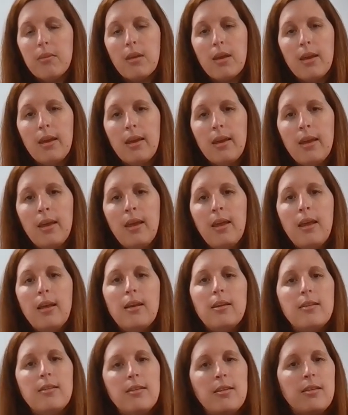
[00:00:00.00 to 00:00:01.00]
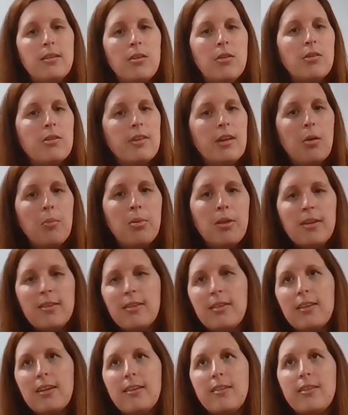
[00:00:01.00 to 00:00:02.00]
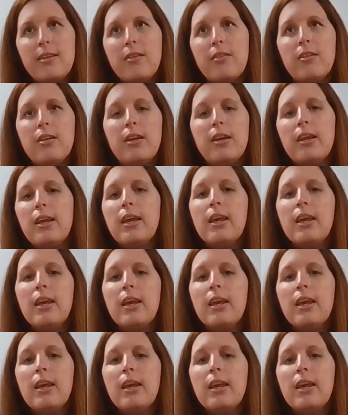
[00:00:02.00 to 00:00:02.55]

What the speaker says: Okay, notice how pleasant that sounded.